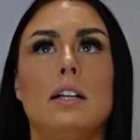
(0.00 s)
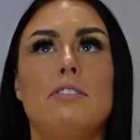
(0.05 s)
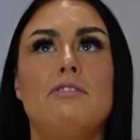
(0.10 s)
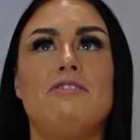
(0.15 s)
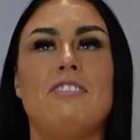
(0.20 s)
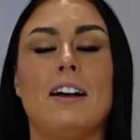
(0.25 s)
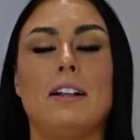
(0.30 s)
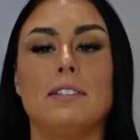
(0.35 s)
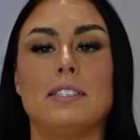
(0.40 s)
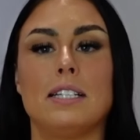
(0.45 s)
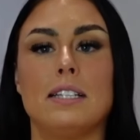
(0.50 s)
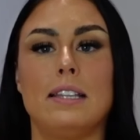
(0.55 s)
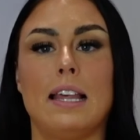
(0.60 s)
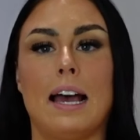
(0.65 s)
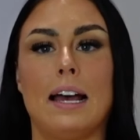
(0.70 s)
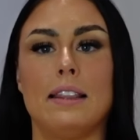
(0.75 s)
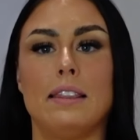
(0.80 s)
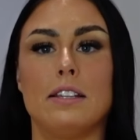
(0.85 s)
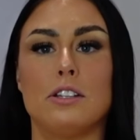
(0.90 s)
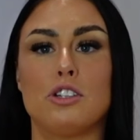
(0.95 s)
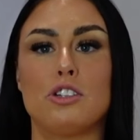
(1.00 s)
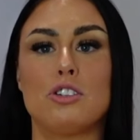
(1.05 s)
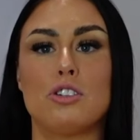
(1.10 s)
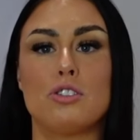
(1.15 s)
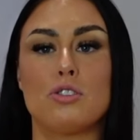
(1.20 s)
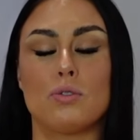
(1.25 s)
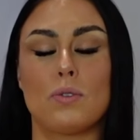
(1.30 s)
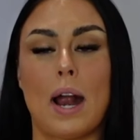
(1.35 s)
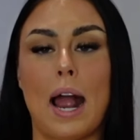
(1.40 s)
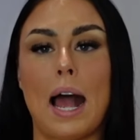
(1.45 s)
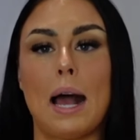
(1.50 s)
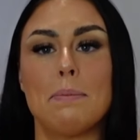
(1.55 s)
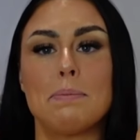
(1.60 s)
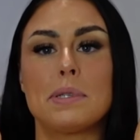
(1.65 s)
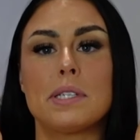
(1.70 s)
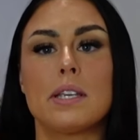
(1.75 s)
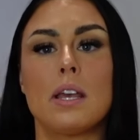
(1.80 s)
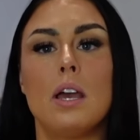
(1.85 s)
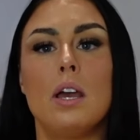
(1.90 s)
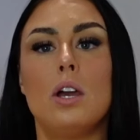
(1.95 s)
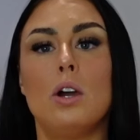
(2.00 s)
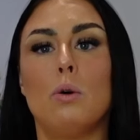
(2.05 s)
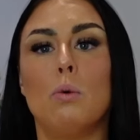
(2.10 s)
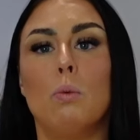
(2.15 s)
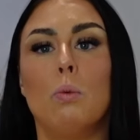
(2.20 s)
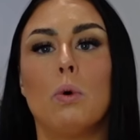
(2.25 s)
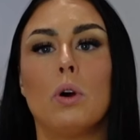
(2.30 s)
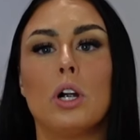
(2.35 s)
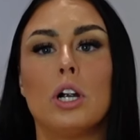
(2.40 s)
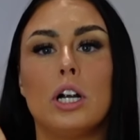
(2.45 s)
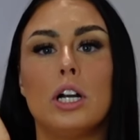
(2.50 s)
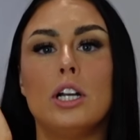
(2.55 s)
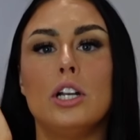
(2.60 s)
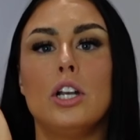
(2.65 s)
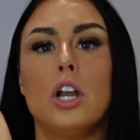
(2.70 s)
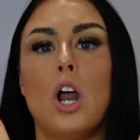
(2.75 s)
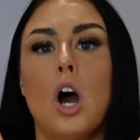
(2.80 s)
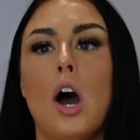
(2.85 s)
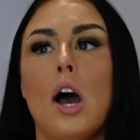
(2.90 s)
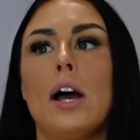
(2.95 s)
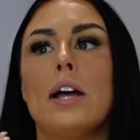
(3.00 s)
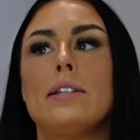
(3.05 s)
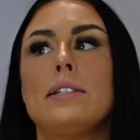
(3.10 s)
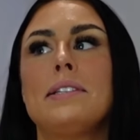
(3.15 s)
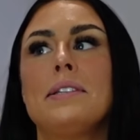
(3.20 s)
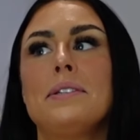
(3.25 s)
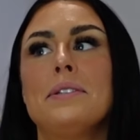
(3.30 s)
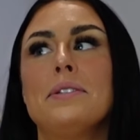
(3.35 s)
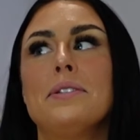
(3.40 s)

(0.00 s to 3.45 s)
felt that the straps were not